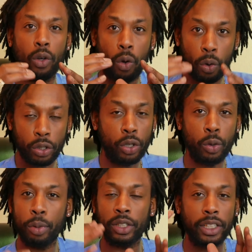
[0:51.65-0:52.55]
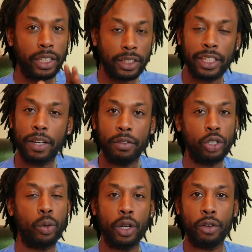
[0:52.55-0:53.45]
or 2%, 7,
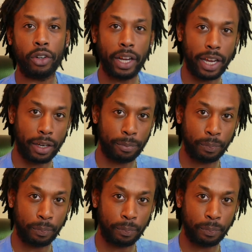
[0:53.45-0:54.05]
12, or 8,